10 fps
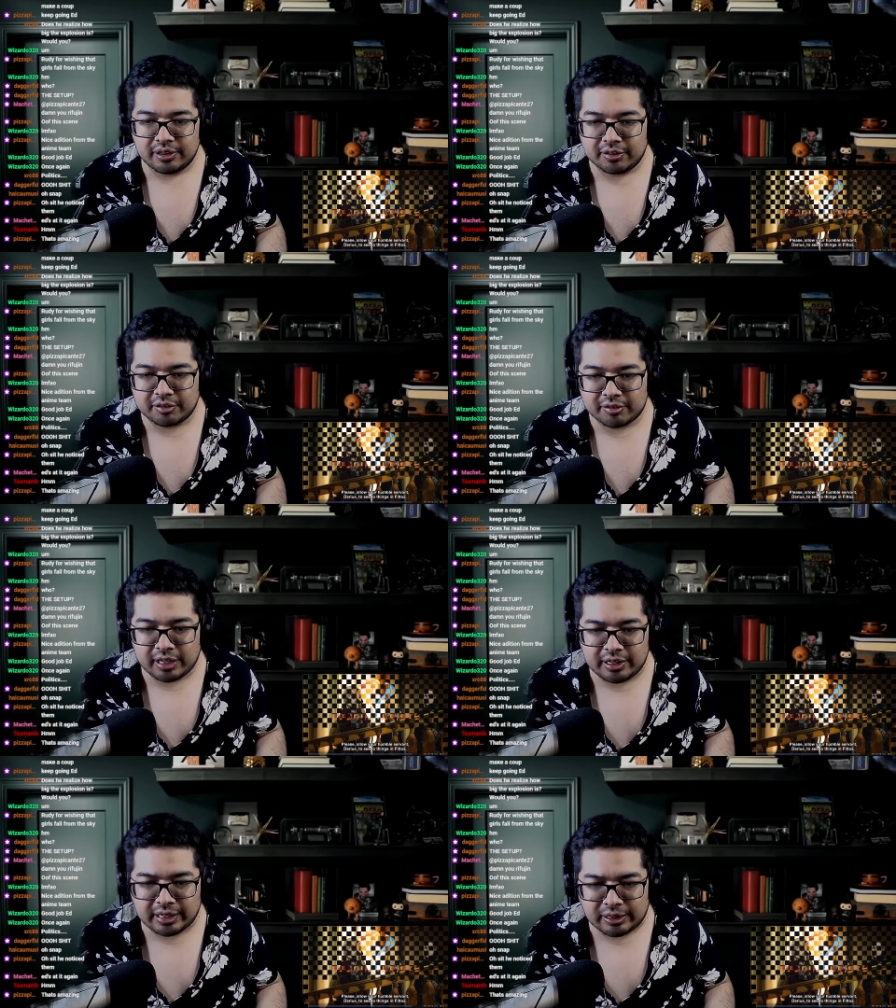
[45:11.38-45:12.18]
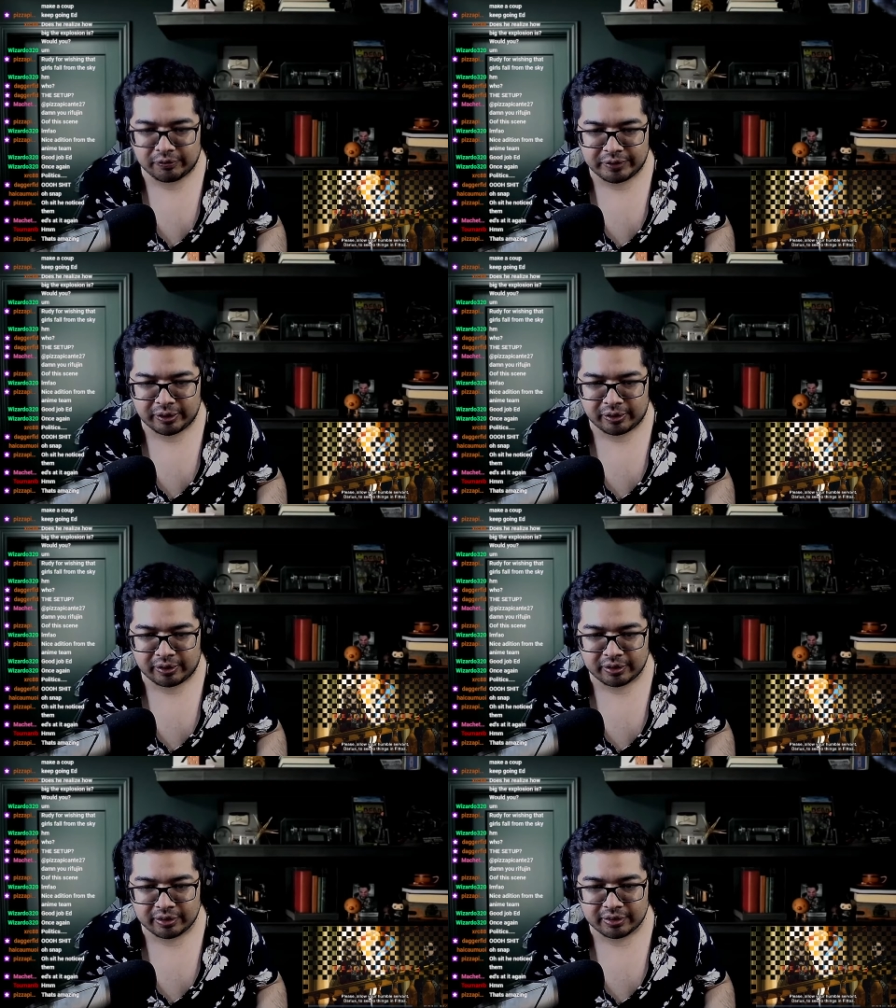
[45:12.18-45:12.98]
Also, is that an elf
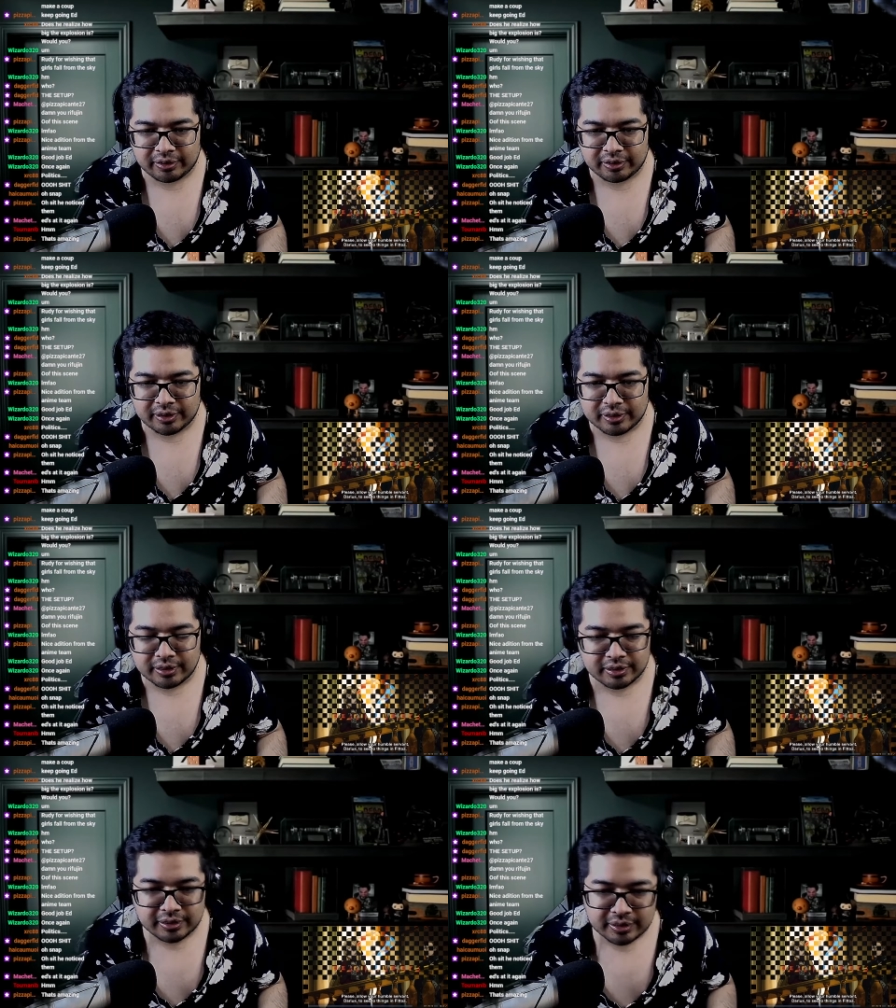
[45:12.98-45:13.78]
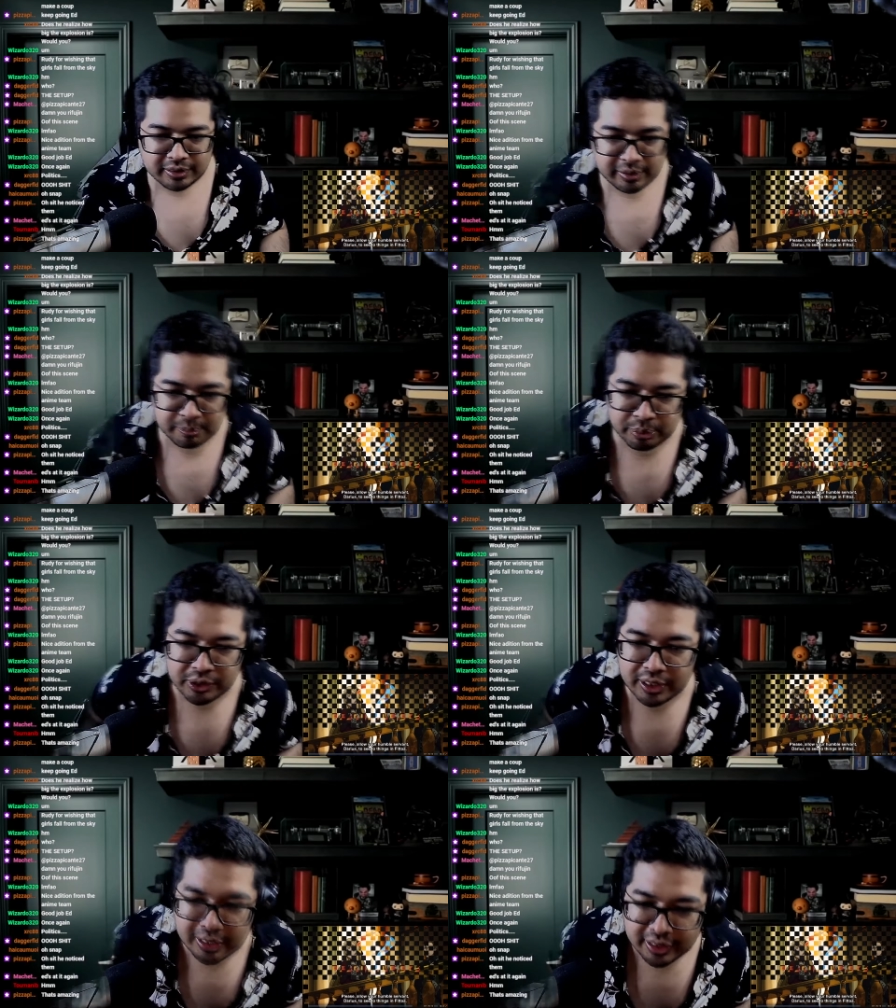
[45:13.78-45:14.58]
here?
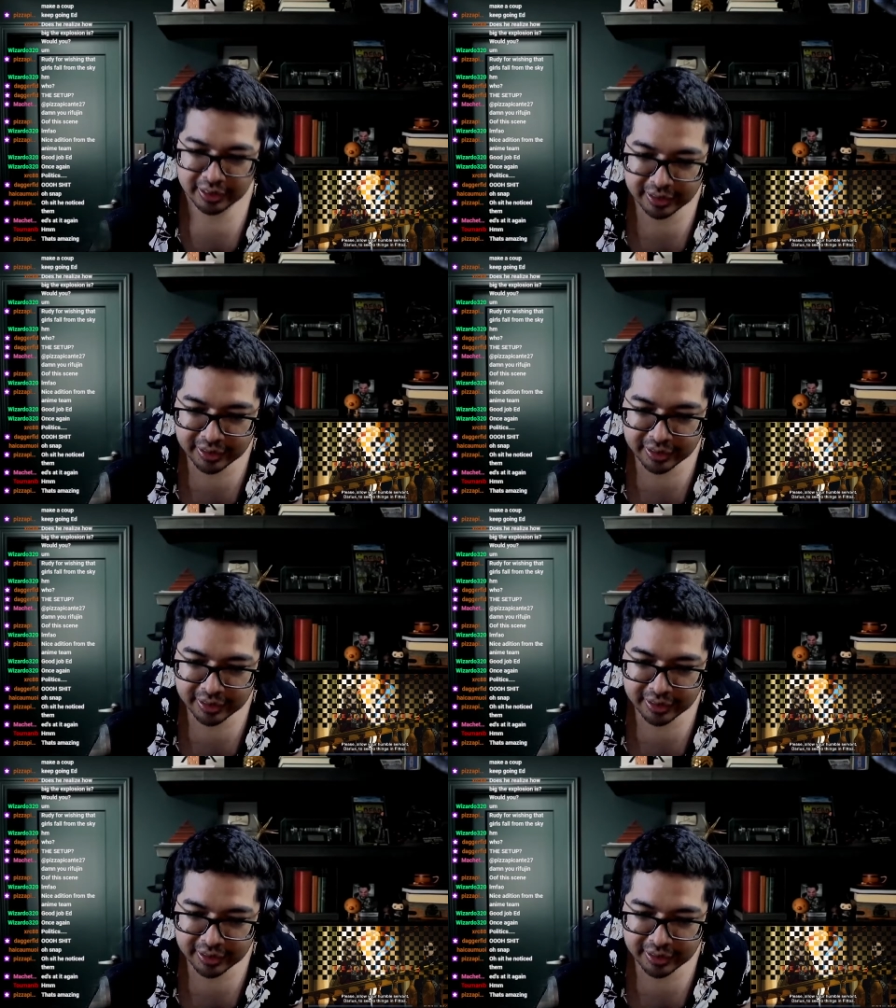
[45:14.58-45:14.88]
Bruh.